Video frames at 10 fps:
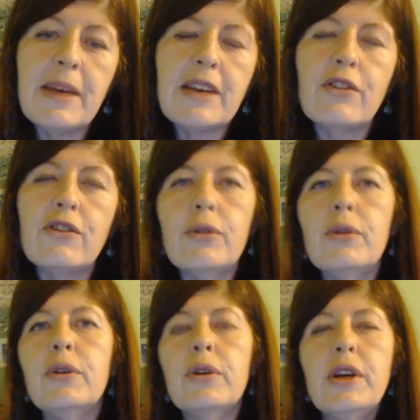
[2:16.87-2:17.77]
make
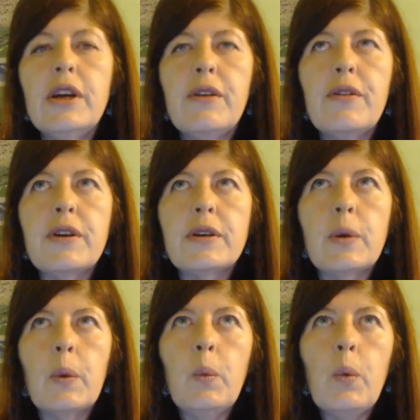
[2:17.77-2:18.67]
sure
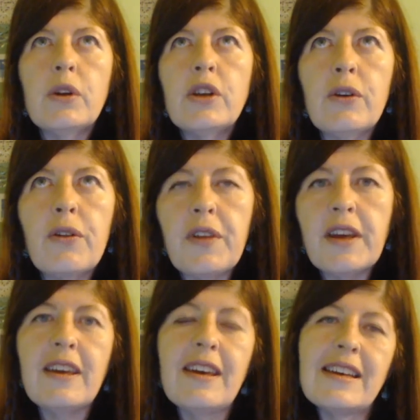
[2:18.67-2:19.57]
that what you're
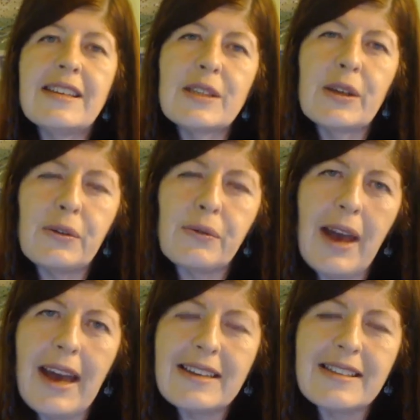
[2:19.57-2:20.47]
thinking is
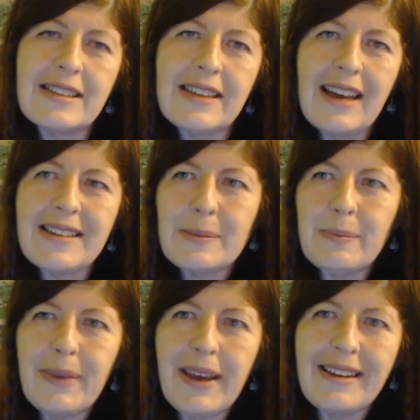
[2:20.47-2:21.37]
correct and
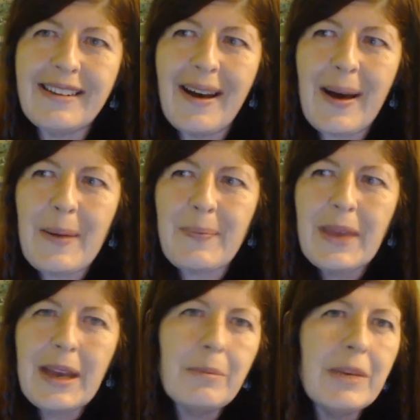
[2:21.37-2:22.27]
hasn't been
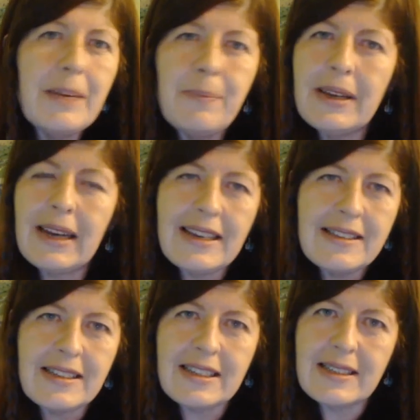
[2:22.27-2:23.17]

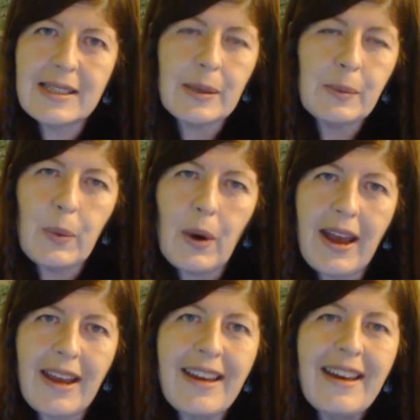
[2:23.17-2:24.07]
manipulated in some
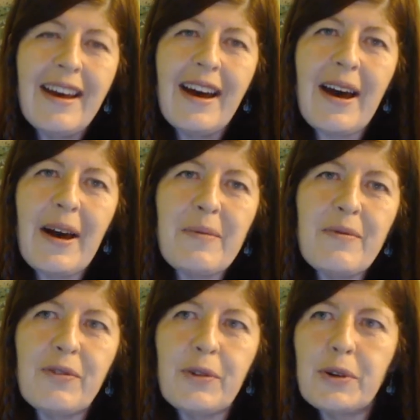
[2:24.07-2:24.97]
way
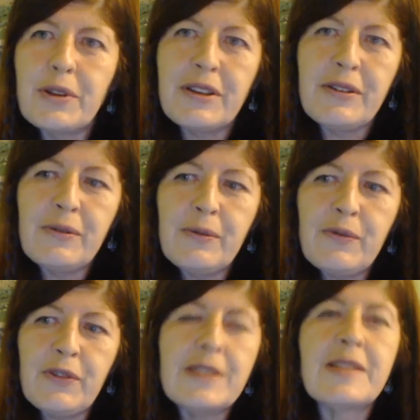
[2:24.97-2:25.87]
for
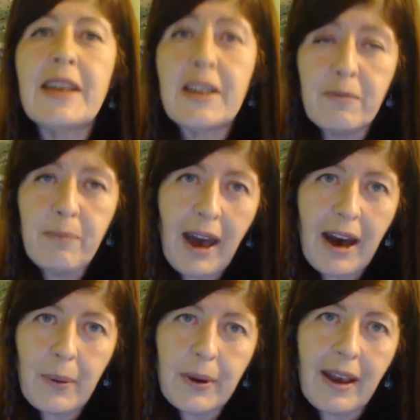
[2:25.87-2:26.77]
the sake of
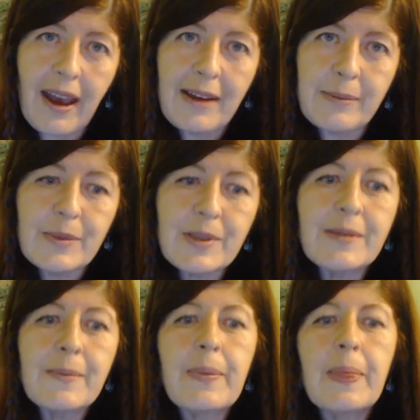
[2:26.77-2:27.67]
power
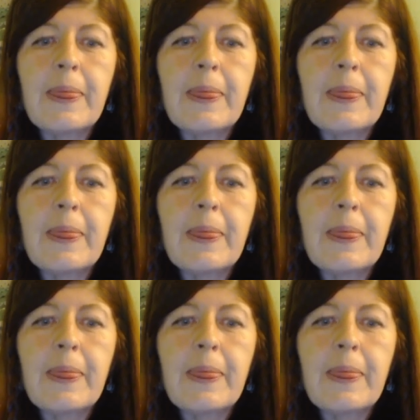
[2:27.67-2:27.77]
games.